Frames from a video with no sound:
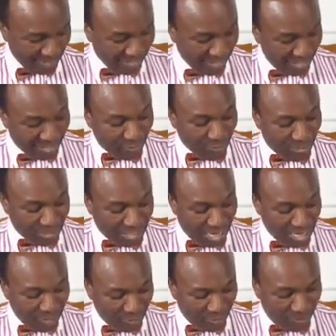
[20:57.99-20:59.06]
Little did I
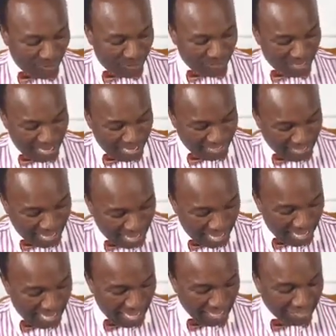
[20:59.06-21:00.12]
know that I
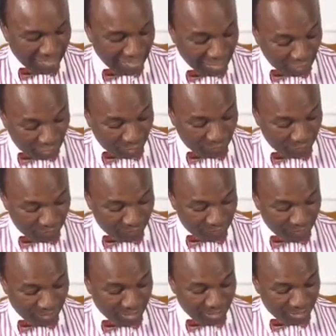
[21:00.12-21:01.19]
had issues
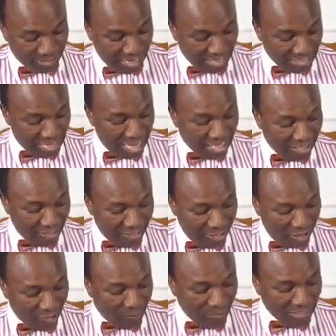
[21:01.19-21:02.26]
that had
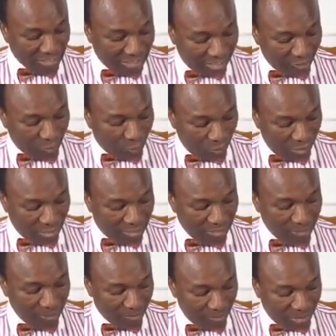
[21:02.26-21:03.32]
not been dealt with
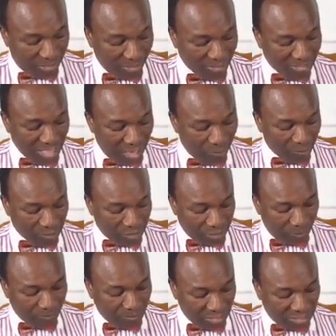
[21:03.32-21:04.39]
because I was
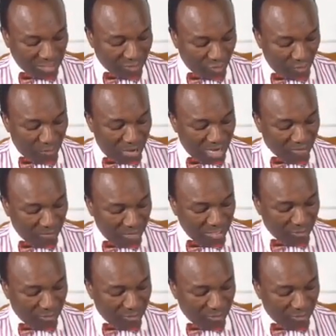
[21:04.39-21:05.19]
subjected to man-made